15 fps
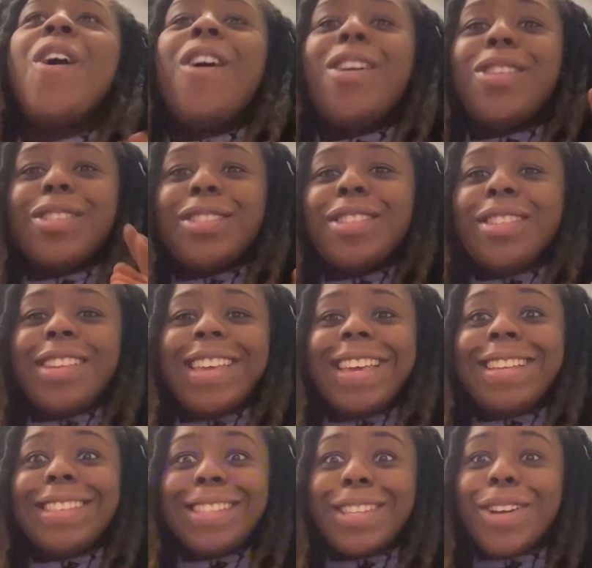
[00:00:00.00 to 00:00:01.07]

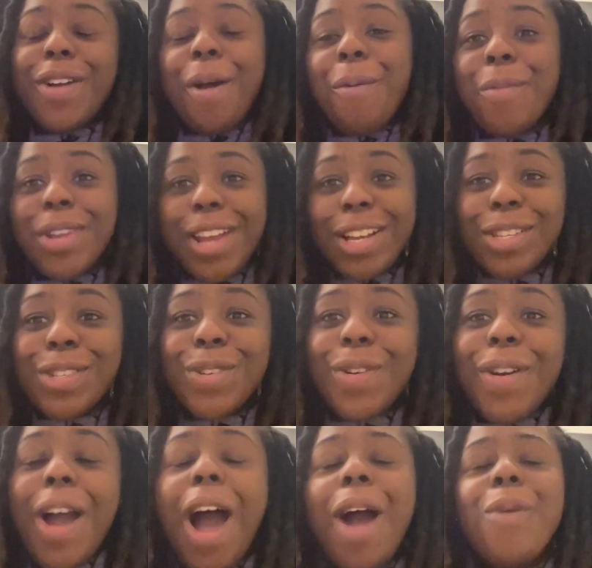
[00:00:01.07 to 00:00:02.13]
Instagram when I
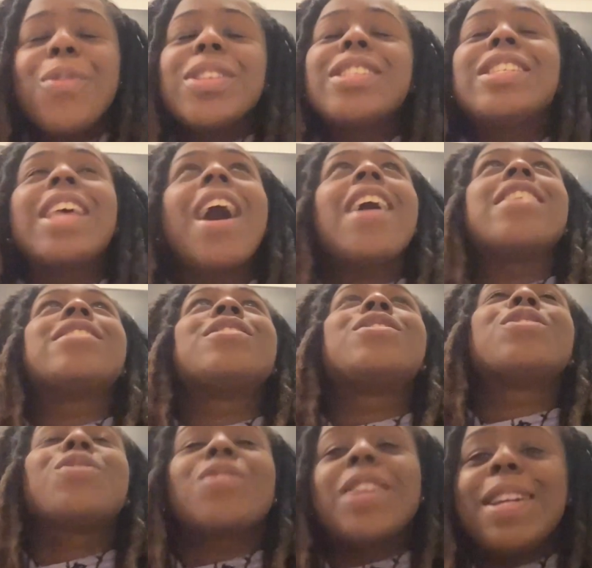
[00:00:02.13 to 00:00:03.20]
saw it. I
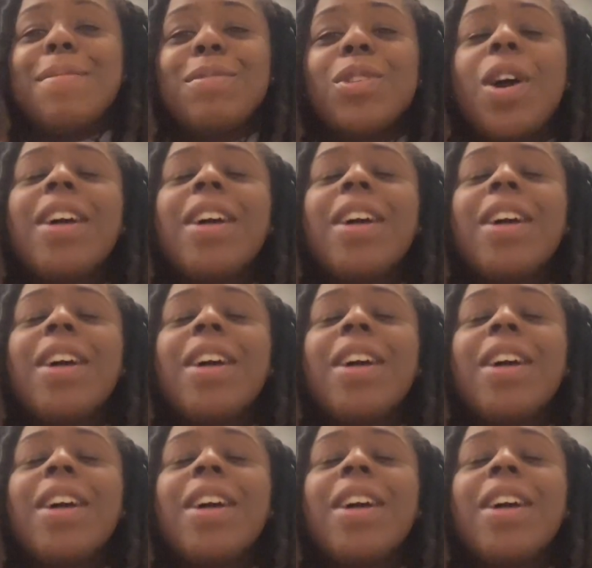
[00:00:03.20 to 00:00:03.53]
screamed.